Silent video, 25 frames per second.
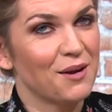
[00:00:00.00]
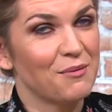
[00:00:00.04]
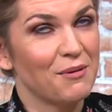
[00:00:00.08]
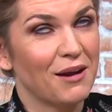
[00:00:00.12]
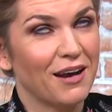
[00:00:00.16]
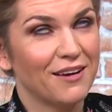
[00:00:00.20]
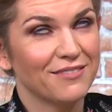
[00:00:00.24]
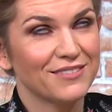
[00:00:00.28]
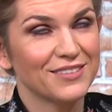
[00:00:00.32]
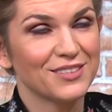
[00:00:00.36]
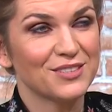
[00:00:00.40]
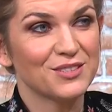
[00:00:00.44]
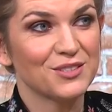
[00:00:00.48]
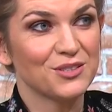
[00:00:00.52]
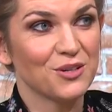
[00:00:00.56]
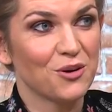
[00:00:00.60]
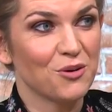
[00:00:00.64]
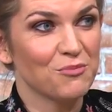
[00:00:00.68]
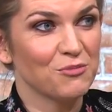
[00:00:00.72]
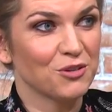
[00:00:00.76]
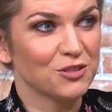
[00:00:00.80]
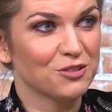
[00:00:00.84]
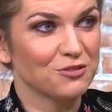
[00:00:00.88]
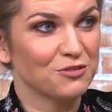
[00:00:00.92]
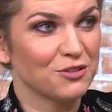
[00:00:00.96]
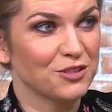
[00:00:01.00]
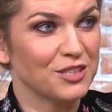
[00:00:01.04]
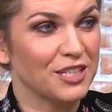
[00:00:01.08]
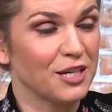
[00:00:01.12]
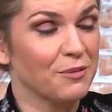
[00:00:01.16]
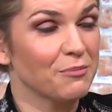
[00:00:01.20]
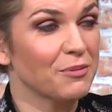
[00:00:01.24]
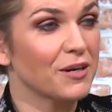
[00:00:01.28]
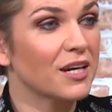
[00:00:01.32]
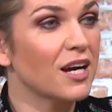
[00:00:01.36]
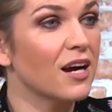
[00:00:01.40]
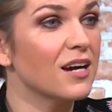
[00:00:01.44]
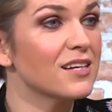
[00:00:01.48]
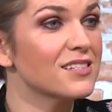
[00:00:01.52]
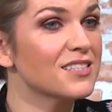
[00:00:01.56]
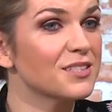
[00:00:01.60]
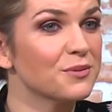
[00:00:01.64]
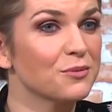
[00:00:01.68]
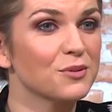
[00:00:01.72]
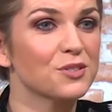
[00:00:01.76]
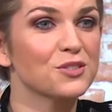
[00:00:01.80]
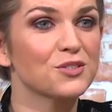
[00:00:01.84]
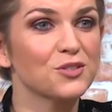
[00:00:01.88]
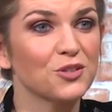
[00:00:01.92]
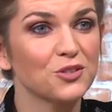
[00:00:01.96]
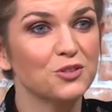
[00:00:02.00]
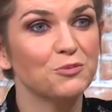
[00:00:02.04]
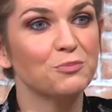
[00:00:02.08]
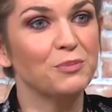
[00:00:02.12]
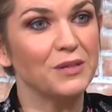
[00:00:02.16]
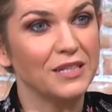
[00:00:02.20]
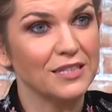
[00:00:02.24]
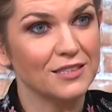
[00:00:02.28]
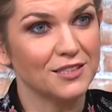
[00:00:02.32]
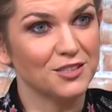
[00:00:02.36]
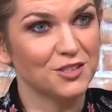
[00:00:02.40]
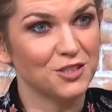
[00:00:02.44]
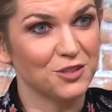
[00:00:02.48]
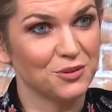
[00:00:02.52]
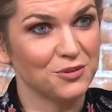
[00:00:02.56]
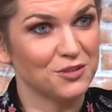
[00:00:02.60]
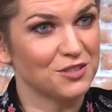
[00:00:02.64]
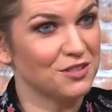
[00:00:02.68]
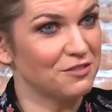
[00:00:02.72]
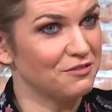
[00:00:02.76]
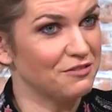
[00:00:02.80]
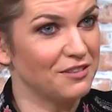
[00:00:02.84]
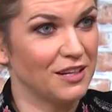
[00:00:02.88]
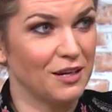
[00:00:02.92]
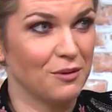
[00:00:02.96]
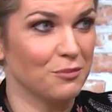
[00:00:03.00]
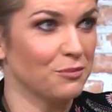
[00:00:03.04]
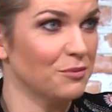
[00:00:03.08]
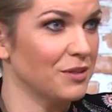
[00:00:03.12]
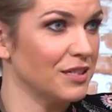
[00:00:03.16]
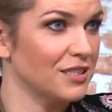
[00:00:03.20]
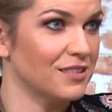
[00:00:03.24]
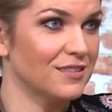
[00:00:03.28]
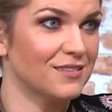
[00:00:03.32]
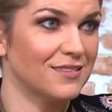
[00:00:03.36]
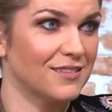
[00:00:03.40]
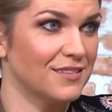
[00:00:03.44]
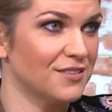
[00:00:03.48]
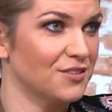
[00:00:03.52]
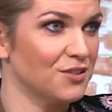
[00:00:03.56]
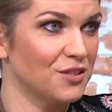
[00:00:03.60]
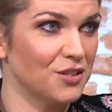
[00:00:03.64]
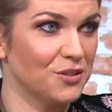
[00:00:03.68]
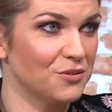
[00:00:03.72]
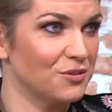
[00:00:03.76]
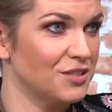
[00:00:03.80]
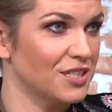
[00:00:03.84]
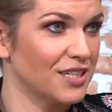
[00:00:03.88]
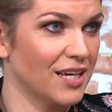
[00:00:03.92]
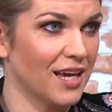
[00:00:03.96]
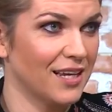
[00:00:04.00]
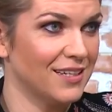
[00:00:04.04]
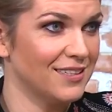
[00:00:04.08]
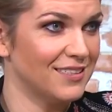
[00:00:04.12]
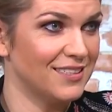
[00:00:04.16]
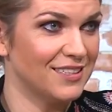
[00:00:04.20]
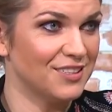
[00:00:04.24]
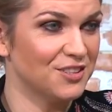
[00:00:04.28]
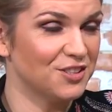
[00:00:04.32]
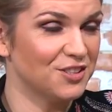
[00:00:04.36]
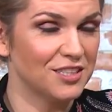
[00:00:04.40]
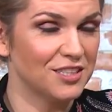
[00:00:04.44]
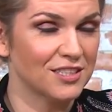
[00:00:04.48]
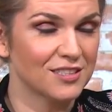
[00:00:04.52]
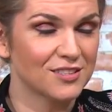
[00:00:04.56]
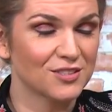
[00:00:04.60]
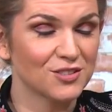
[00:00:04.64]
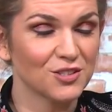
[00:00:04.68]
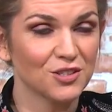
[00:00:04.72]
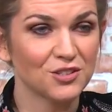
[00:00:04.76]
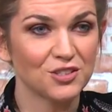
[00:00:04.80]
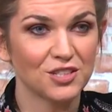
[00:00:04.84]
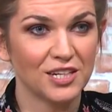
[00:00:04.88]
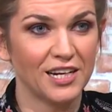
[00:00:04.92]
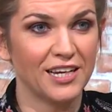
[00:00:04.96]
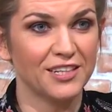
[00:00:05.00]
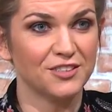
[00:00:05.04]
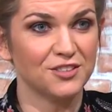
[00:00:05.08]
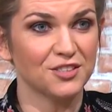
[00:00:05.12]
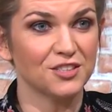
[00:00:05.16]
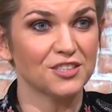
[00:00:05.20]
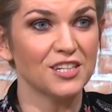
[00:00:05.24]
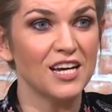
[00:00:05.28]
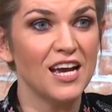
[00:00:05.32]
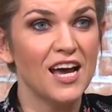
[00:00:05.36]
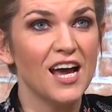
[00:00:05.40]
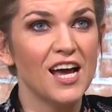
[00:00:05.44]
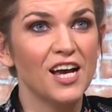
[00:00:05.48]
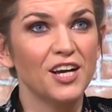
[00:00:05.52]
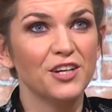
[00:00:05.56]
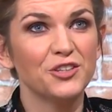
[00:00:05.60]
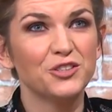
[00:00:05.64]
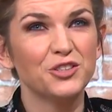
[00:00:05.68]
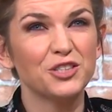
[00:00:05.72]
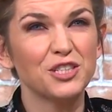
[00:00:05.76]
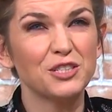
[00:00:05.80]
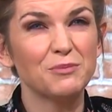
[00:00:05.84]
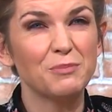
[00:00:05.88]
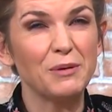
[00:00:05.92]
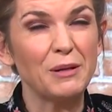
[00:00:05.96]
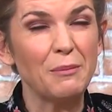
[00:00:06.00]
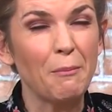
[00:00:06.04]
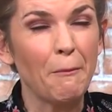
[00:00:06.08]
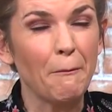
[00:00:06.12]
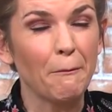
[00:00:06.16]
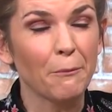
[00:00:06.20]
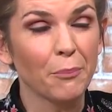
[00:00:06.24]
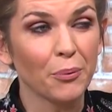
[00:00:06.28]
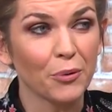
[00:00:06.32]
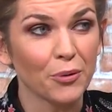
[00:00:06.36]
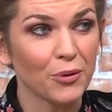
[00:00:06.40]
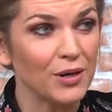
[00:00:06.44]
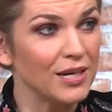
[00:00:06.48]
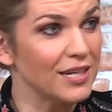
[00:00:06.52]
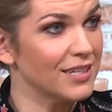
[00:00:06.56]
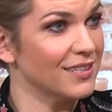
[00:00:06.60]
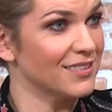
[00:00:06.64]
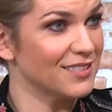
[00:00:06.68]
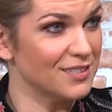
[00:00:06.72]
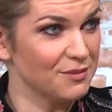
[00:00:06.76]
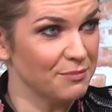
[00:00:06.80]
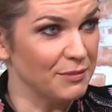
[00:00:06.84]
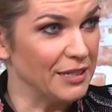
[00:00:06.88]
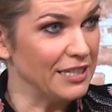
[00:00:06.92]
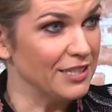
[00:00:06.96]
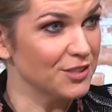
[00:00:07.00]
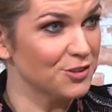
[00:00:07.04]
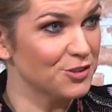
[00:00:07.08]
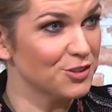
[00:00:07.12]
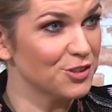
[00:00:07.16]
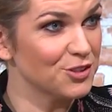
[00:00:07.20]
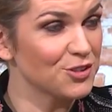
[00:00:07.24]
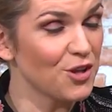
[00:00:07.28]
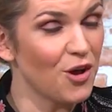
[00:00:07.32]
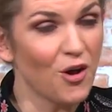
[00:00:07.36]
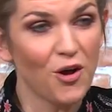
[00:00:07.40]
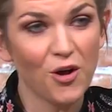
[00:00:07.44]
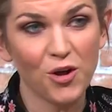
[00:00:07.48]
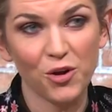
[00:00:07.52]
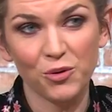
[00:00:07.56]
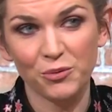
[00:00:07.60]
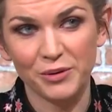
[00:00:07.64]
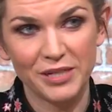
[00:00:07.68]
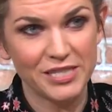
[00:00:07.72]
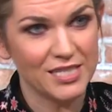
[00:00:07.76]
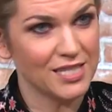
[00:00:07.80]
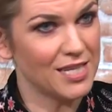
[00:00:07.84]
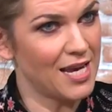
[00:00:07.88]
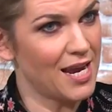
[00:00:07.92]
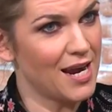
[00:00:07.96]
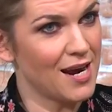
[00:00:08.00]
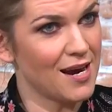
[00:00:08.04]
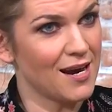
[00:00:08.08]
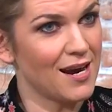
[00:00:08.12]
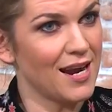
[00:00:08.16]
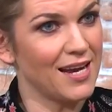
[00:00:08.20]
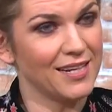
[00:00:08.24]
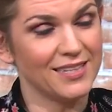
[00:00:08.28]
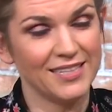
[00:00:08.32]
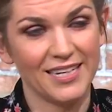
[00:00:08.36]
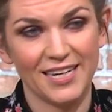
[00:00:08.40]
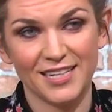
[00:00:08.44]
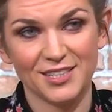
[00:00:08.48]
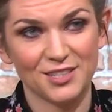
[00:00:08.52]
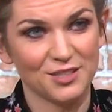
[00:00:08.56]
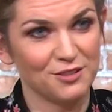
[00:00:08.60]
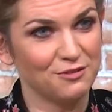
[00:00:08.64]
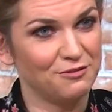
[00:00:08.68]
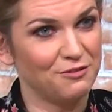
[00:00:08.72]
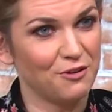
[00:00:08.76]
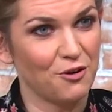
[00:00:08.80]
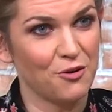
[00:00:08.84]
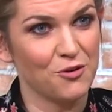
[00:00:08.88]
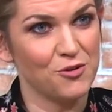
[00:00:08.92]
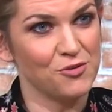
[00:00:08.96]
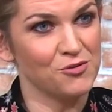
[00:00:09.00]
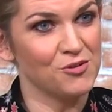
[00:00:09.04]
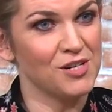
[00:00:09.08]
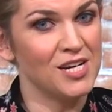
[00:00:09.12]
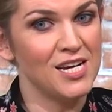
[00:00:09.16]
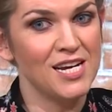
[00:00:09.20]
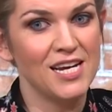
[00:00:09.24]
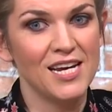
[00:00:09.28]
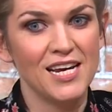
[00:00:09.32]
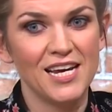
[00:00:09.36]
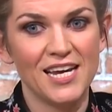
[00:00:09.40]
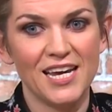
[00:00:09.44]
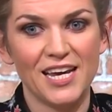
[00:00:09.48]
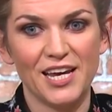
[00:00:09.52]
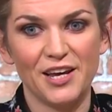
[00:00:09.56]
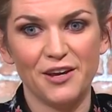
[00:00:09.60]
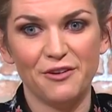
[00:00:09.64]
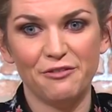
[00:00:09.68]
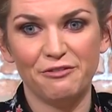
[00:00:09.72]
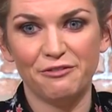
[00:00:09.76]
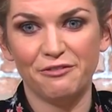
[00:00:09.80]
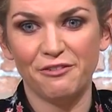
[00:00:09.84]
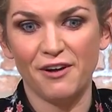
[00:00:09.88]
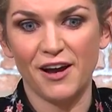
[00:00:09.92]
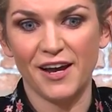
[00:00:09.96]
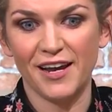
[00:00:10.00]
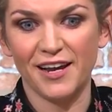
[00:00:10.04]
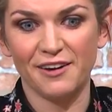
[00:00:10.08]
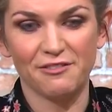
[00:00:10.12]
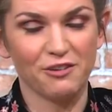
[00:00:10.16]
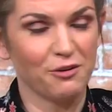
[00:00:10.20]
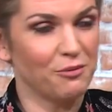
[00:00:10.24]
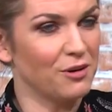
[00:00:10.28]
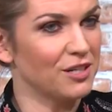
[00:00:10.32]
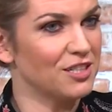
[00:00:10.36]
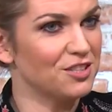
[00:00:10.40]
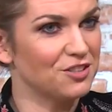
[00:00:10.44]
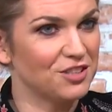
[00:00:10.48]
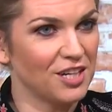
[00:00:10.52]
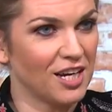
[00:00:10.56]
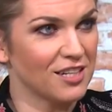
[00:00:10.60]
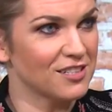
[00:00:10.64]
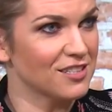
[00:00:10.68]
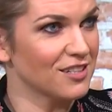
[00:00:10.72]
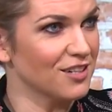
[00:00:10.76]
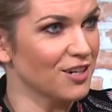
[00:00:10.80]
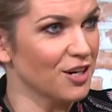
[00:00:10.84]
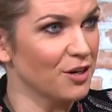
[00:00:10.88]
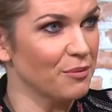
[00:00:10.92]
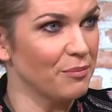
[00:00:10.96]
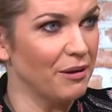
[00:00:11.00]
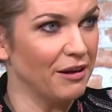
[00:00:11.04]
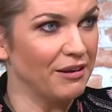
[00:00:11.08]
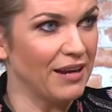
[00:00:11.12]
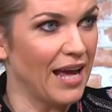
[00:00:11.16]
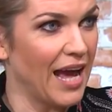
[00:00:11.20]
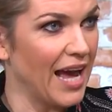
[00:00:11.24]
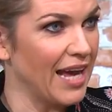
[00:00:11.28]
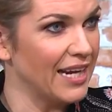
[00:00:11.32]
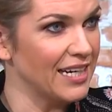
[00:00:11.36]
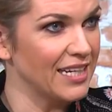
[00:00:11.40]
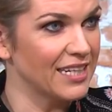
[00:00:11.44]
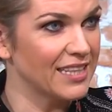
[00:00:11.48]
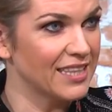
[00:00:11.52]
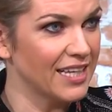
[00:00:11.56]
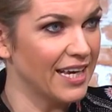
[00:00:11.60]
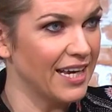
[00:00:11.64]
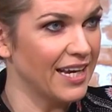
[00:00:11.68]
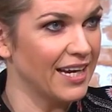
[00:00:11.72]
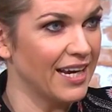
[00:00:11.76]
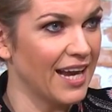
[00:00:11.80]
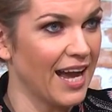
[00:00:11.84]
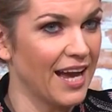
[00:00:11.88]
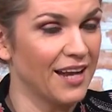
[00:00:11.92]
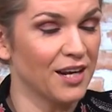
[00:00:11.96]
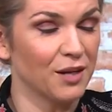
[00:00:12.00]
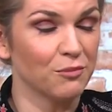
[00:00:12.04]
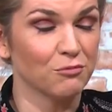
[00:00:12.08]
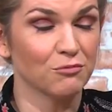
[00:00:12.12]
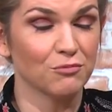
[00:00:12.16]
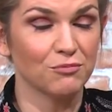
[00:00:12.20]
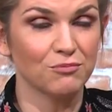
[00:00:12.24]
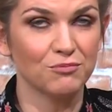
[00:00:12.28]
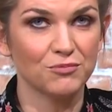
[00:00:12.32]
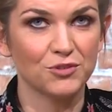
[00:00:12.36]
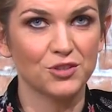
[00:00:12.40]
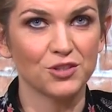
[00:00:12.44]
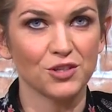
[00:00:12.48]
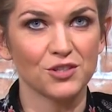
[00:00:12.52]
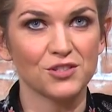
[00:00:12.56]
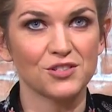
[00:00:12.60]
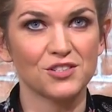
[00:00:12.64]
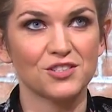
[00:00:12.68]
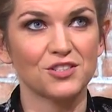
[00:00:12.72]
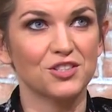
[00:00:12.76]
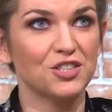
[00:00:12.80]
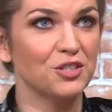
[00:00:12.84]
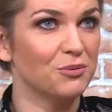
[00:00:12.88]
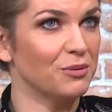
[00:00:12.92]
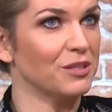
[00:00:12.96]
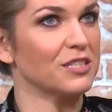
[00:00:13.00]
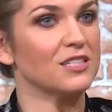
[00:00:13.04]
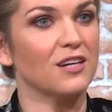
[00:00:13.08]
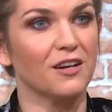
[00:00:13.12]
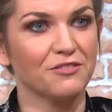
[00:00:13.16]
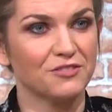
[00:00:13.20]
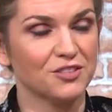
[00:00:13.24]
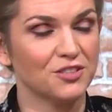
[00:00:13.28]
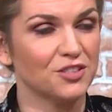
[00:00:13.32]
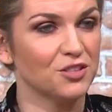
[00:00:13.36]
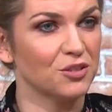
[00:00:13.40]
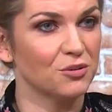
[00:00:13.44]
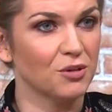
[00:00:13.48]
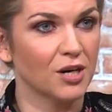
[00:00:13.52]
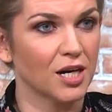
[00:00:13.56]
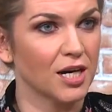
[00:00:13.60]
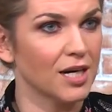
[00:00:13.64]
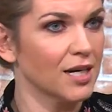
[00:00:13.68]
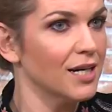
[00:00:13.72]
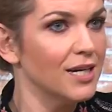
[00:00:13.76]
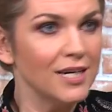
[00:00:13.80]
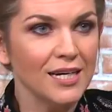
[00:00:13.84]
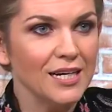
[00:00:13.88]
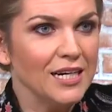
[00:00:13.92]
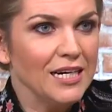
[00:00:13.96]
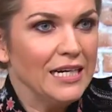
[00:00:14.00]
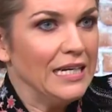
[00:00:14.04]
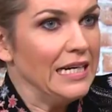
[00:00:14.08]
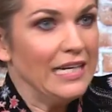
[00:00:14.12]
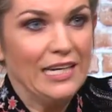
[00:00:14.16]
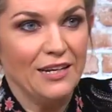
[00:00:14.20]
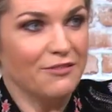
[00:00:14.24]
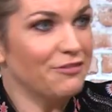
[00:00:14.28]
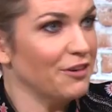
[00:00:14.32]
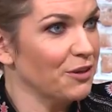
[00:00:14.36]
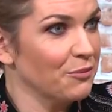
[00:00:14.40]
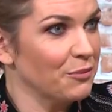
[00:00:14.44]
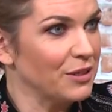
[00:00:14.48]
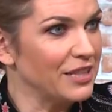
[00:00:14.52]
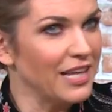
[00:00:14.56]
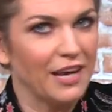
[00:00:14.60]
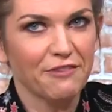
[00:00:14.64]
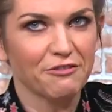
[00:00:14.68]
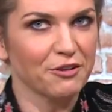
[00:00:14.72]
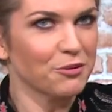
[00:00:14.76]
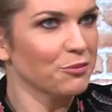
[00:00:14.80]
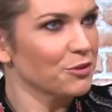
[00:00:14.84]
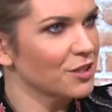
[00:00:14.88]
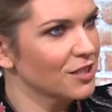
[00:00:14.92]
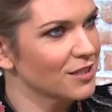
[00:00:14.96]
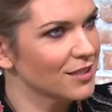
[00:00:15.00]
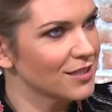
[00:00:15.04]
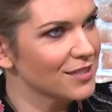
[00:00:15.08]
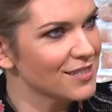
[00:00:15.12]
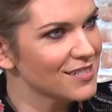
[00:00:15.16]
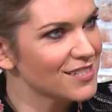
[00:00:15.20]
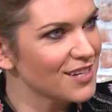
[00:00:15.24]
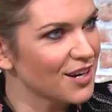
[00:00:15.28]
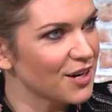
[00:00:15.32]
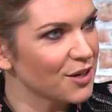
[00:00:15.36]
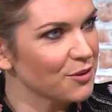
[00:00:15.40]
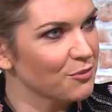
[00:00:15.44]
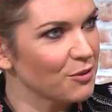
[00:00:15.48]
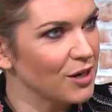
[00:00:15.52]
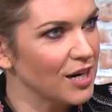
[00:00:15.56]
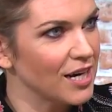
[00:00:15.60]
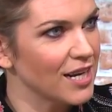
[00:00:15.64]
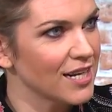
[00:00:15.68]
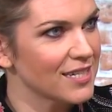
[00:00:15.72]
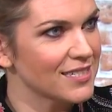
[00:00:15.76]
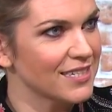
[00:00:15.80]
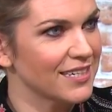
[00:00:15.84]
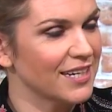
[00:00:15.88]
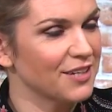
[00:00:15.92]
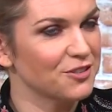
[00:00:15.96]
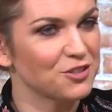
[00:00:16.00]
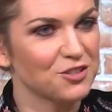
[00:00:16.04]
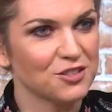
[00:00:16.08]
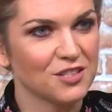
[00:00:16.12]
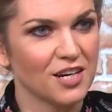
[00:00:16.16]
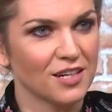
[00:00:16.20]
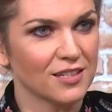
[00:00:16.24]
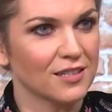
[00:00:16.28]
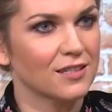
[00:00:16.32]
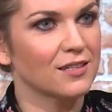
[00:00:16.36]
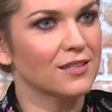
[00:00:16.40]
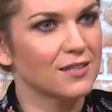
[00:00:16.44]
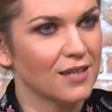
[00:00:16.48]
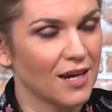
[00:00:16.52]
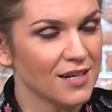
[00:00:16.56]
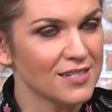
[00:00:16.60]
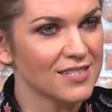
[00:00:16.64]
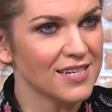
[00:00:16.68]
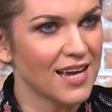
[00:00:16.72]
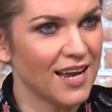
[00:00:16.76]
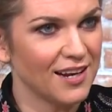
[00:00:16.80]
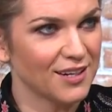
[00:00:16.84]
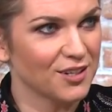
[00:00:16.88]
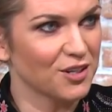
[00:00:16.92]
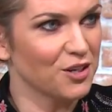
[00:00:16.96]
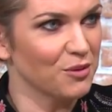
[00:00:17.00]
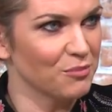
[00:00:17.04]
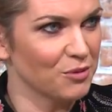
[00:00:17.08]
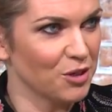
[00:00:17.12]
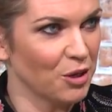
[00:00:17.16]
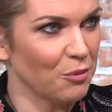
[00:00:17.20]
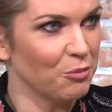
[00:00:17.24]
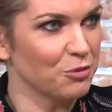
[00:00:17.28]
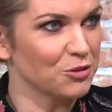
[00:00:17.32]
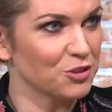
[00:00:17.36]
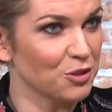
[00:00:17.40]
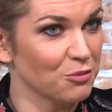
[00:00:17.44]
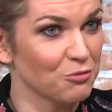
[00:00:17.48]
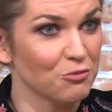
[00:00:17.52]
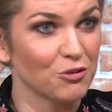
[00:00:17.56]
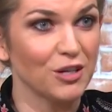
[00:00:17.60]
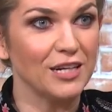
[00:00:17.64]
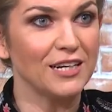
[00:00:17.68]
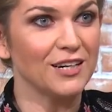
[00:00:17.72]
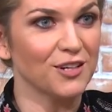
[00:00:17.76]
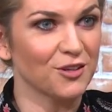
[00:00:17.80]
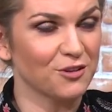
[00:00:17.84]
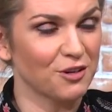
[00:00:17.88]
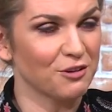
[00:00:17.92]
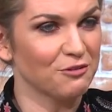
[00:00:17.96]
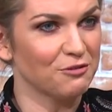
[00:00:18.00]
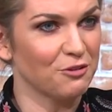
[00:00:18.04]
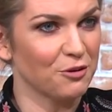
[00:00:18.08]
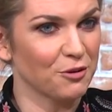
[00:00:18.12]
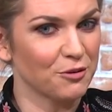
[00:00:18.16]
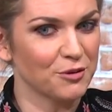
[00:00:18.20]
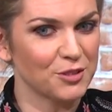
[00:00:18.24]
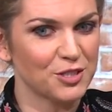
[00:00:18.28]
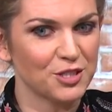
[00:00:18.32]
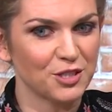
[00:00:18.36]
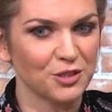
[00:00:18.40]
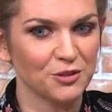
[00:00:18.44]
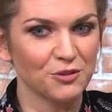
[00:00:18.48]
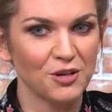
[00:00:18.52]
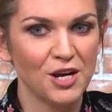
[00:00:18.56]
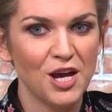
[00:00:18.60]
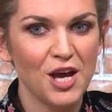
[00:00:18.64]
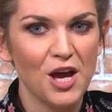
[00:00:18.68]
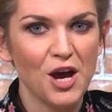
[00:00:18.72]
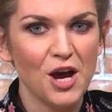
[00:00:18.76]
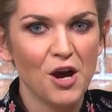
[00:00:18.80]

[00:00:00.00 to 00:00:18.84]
I'm having so much fun there because there were such big shoes to fill with Lucy Kennedy. She's such a legend. She's been brilliant to me. She's always there at the end of the phone if I ever want to chat to her about anything. And I'm just, she went off to do her Living with Everyone in the Entire World, and now she's got talent coming up, which I'm really looking forward to.